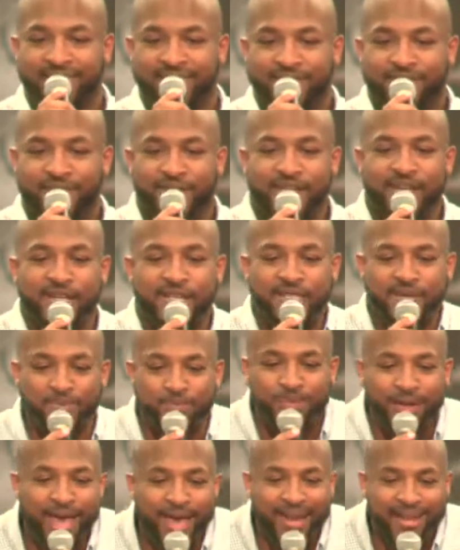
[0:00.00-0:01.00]
For it is
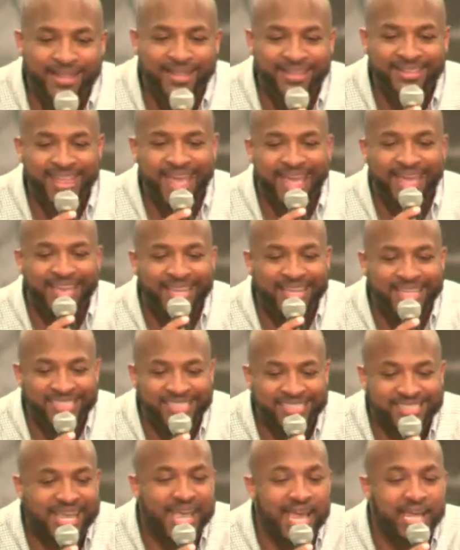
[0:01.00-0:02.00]
better that he
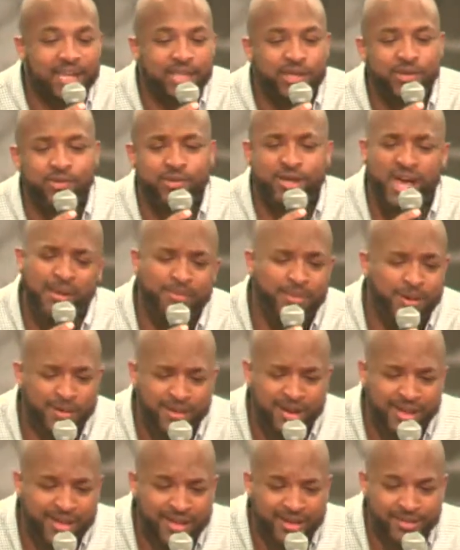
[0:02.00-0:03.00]
say to you, come
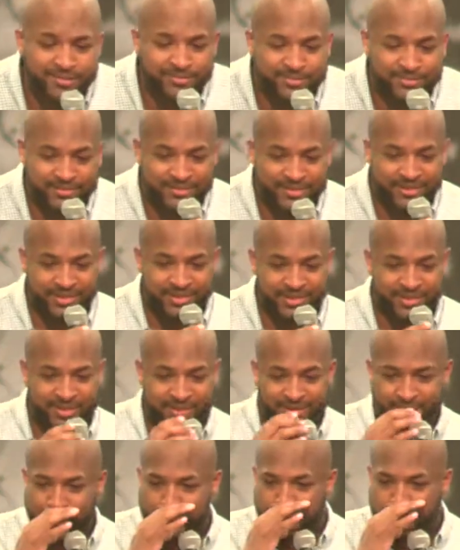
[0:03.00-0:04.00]
on up,
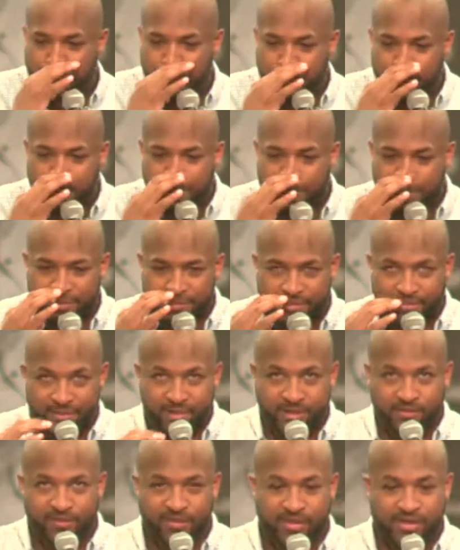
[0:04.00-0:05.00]

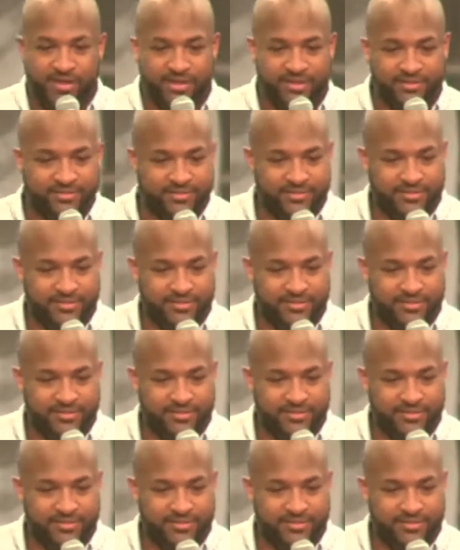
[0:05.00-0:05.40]
than what?